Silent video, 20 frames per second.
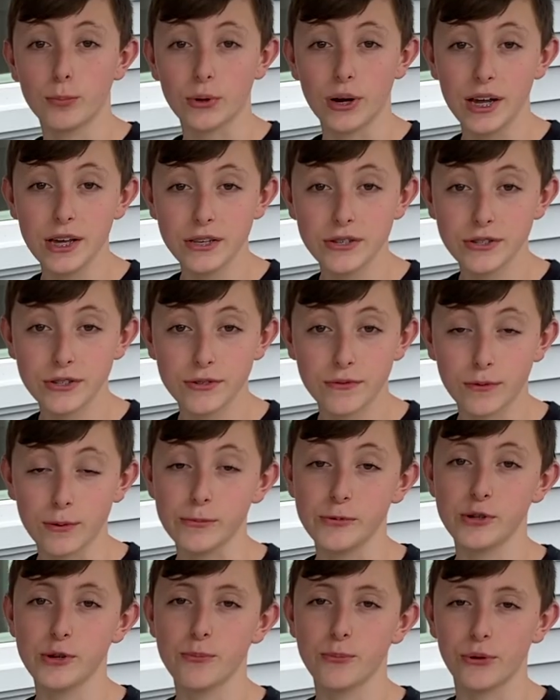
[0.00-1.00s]
Brace from
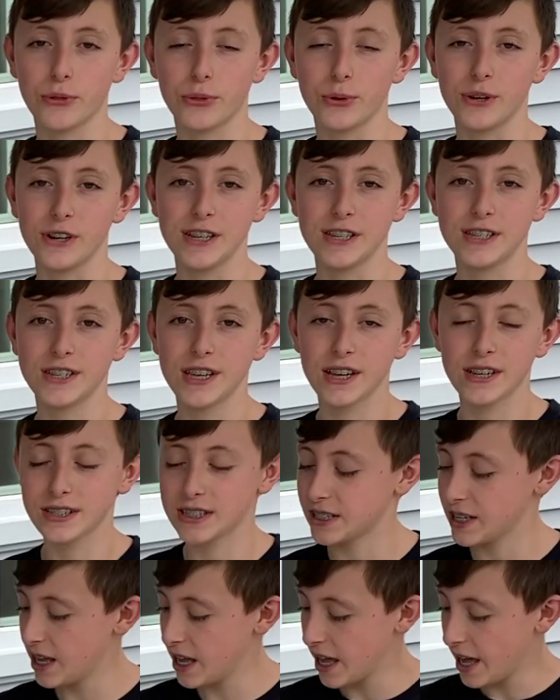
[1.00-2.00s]
Troop
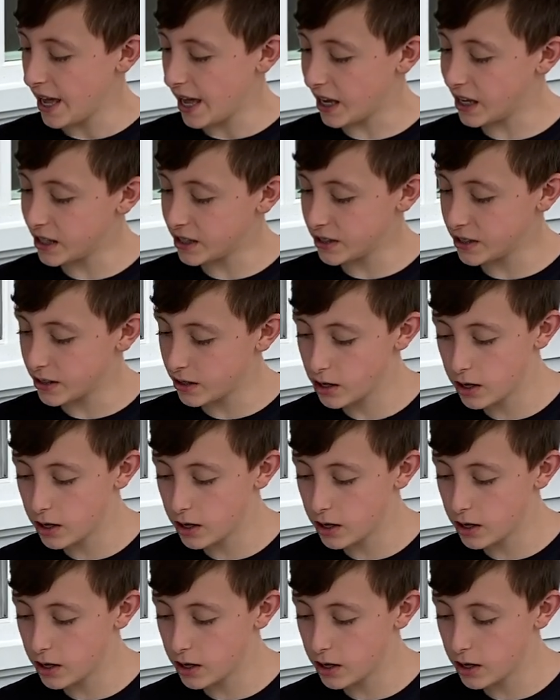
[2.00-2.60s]
136, and